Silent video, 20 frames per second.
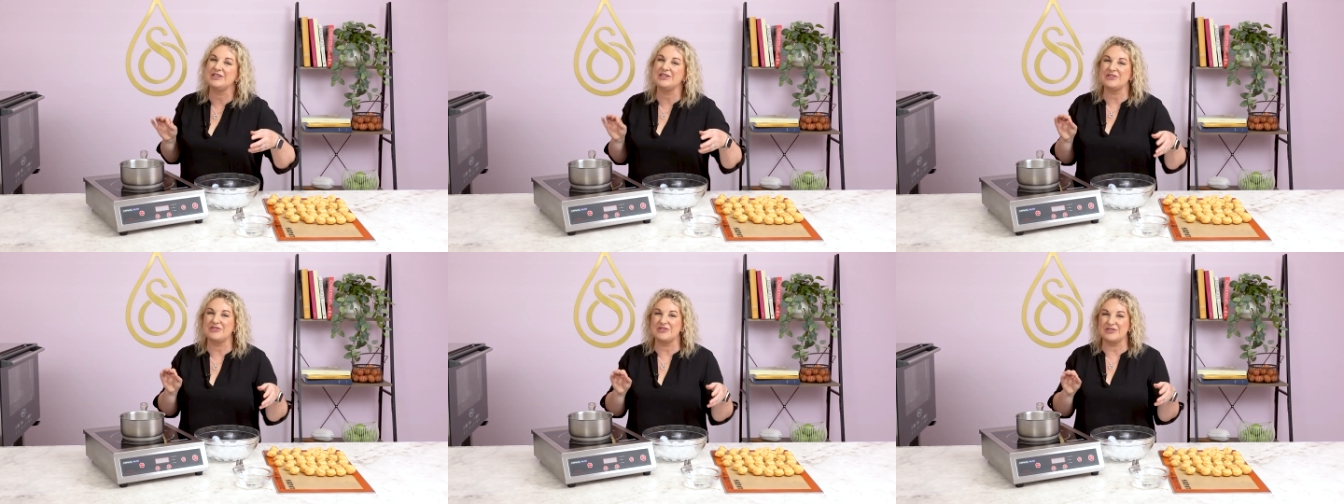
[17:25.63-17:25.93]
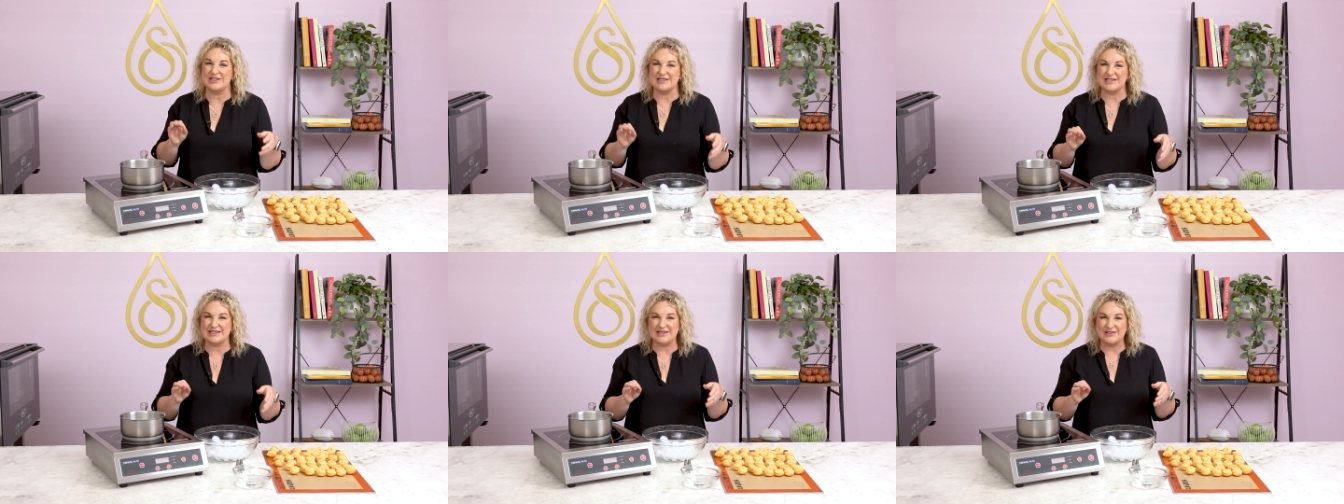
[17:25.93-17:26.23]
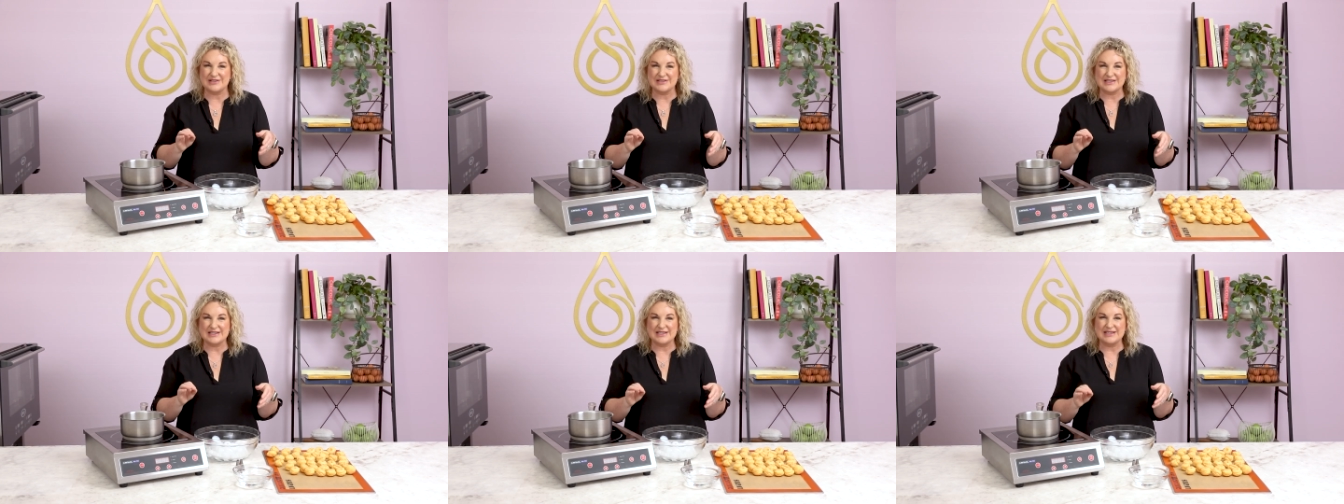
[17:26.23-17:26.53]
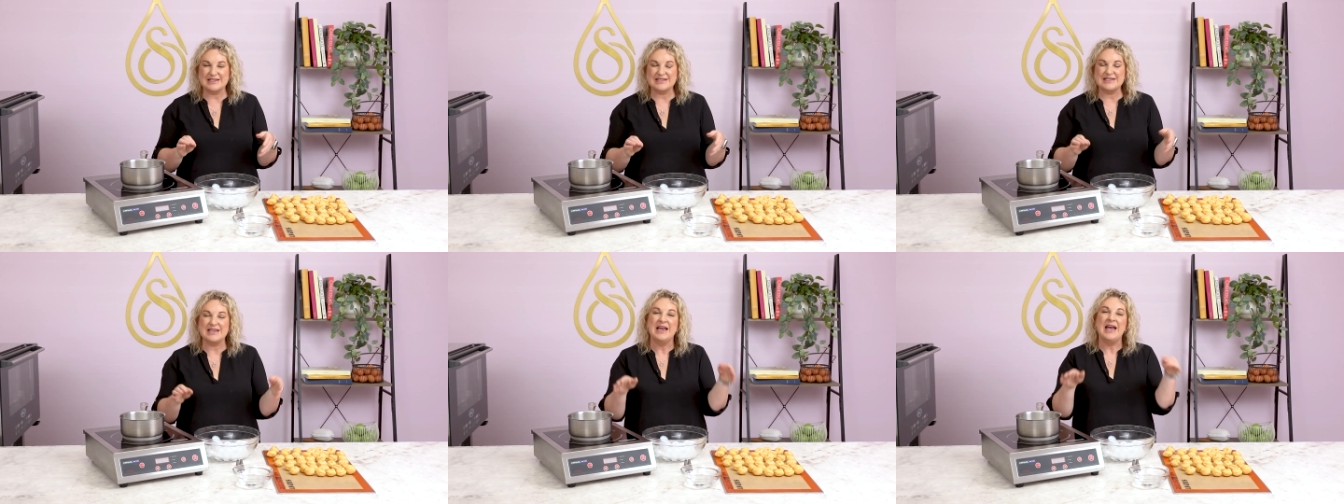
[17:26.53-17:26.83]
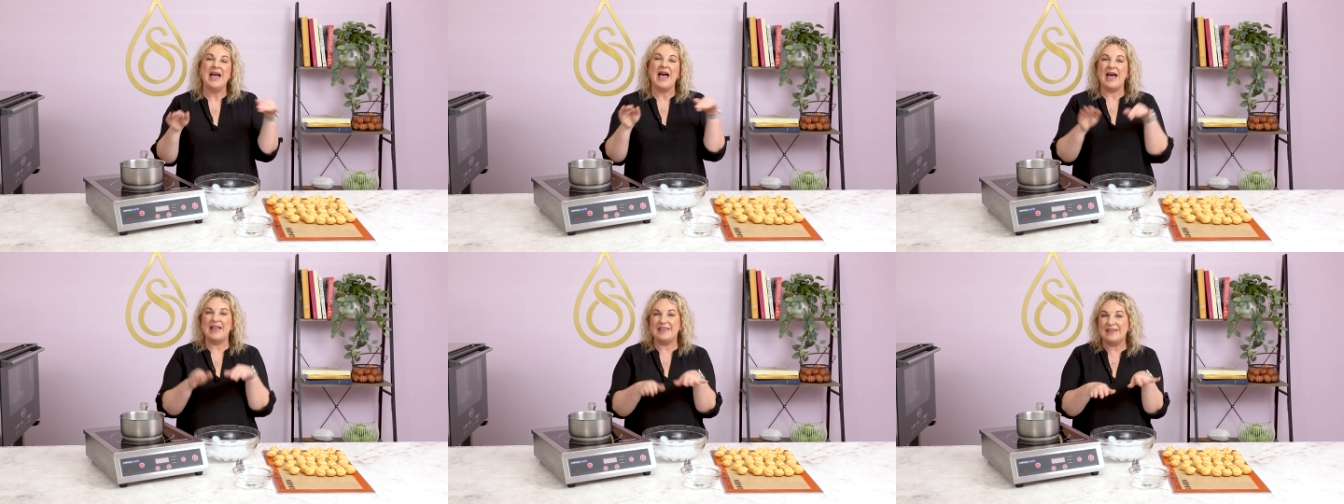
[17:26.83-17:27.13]
degrees Celsius,
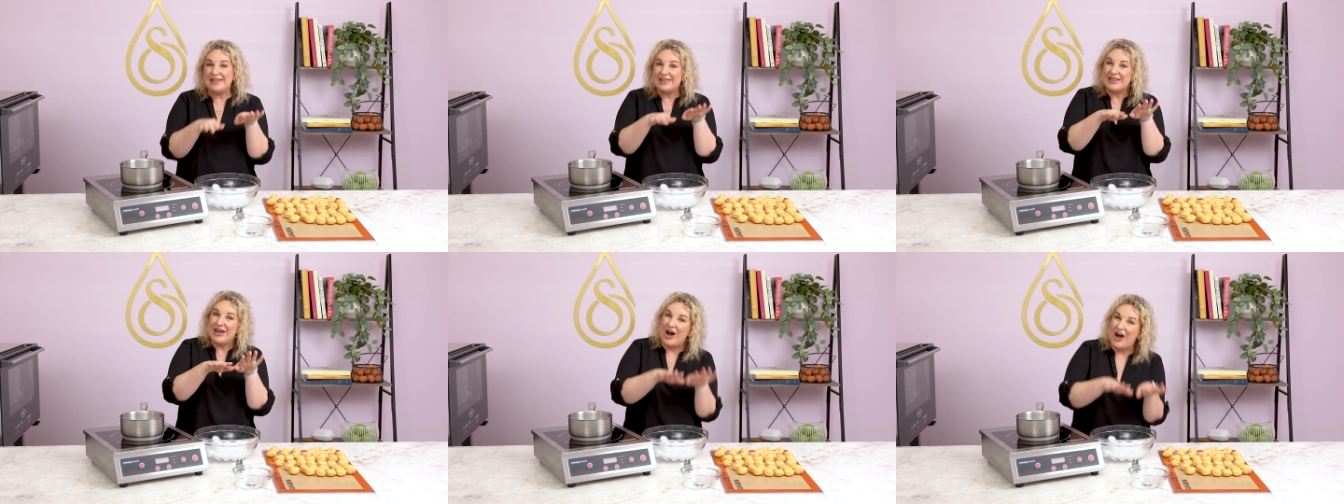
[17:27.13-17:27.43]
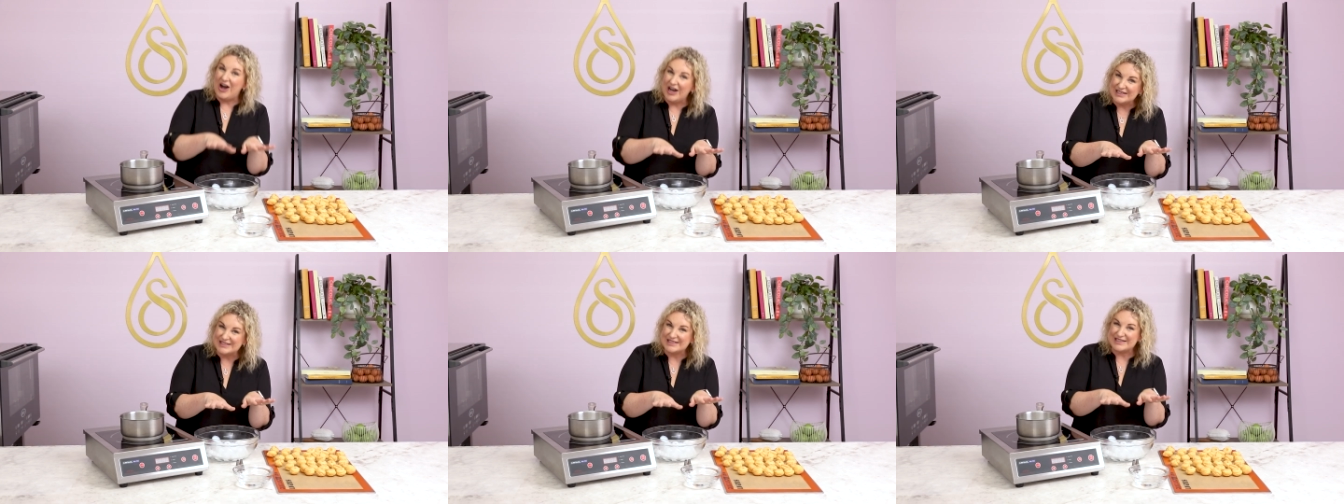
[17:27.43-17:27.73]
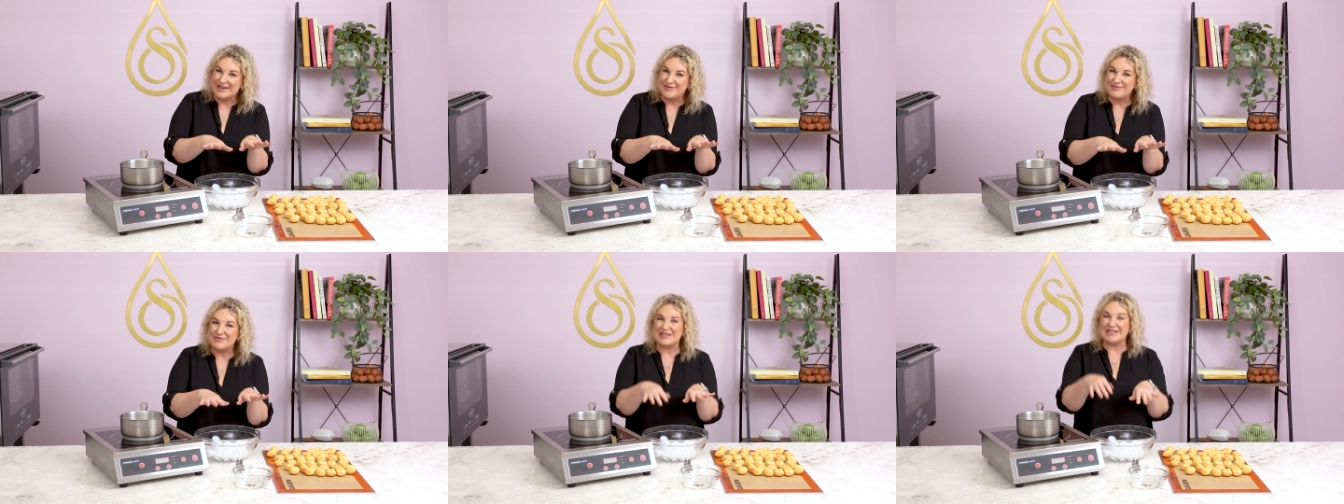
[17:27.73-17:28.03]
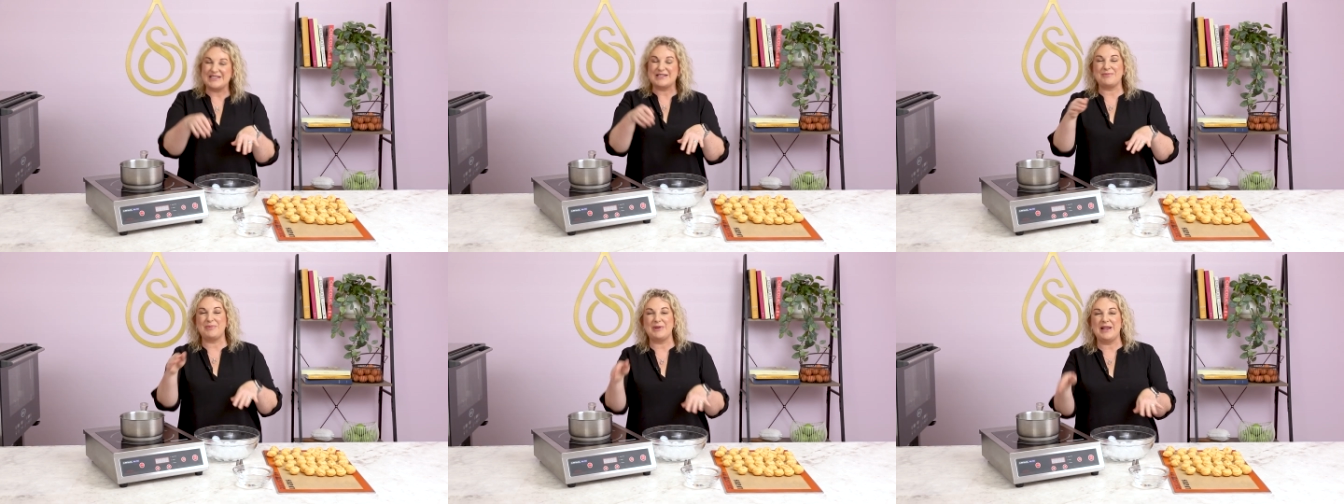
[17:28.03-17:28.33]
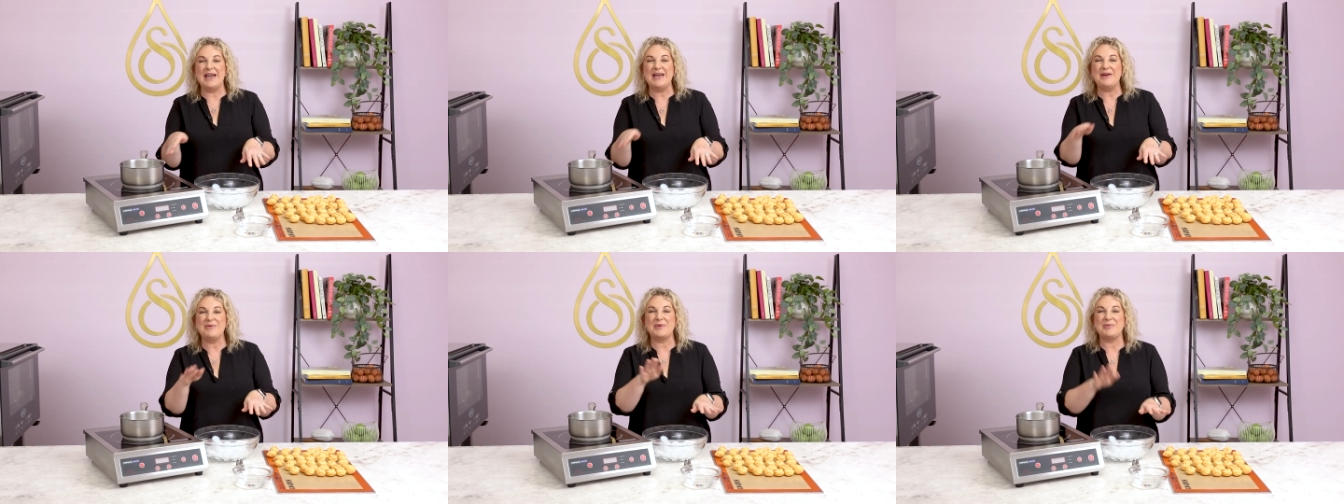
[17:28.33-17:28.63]
and then the ice comes into play.